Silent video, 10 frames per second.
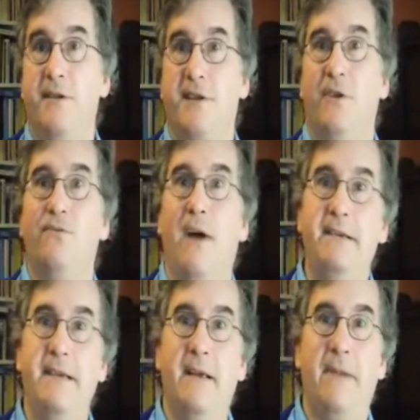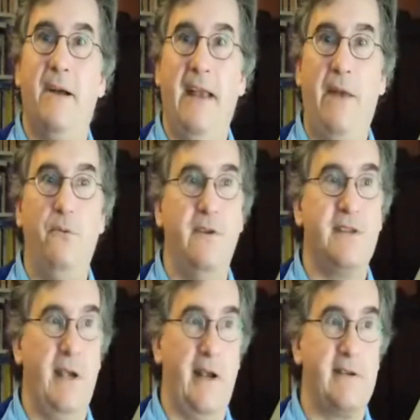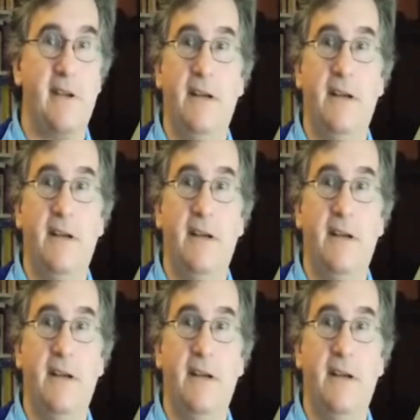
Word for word: So writing about Henry VI